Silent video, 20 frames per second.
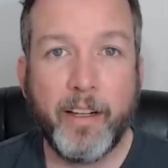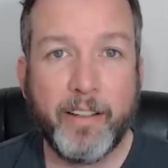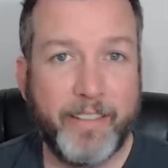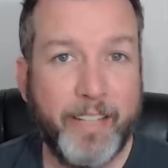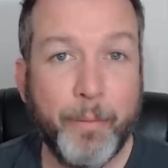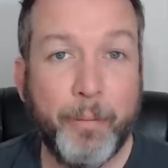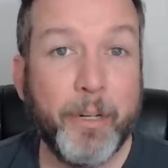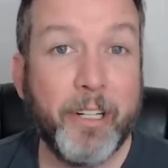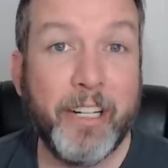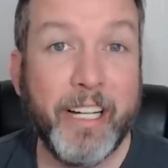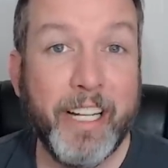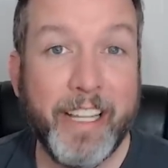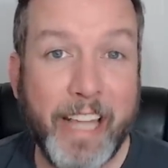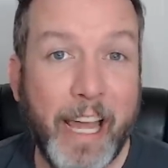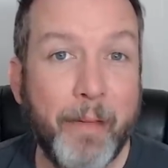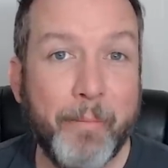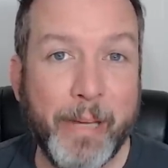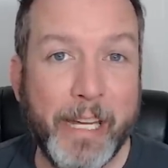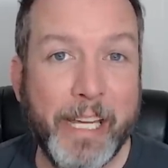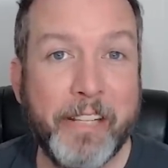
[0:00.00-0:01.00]
Typically,
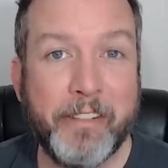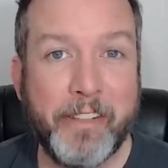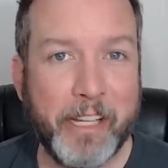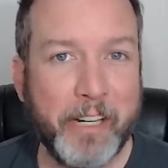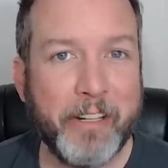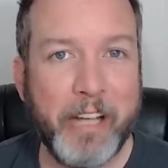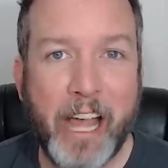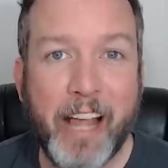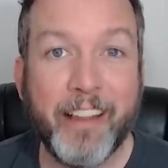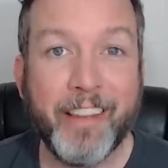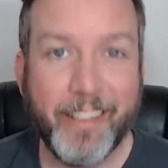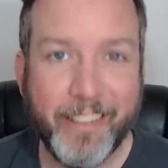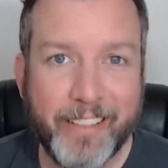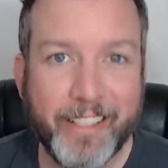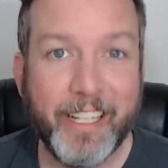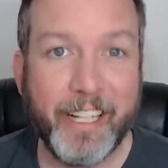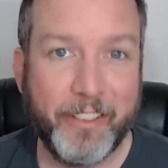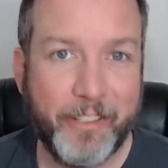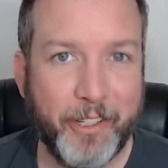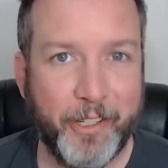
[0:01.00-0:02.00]
that means they're not
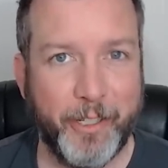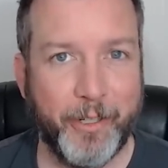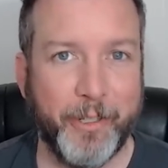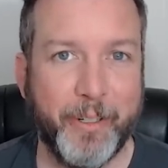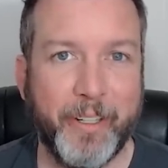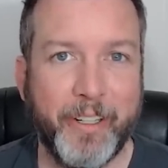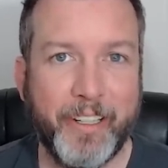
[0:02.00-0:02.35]
listening to you.